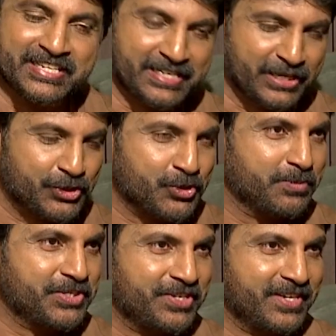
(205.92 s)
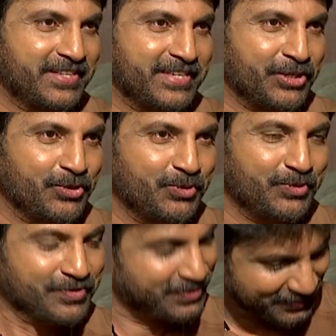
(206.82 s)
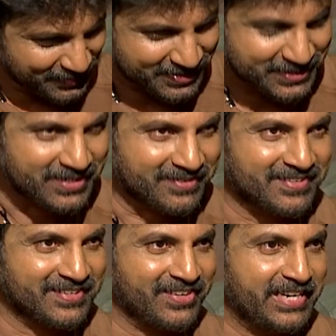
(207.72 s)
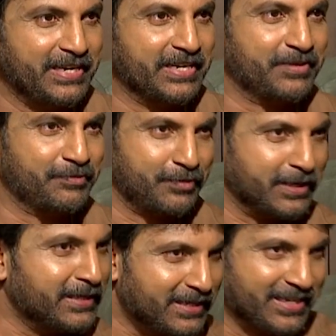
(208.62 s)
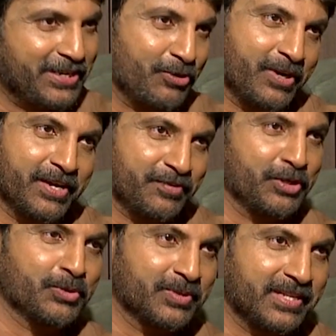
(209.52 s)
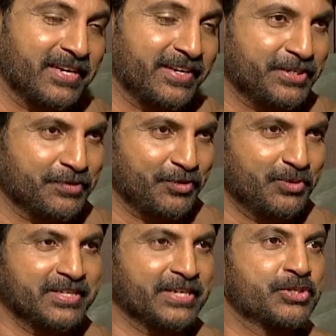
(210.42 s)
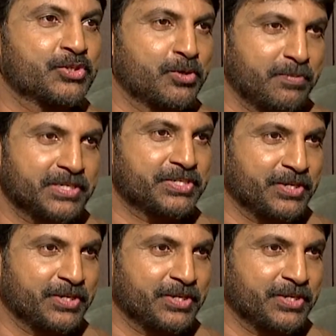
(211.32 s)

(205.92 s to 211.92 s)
Thank you so much, Shriya. Thank you. Thank you. It's a really uh, fun, like you know, having you on the interview. Thank you so much.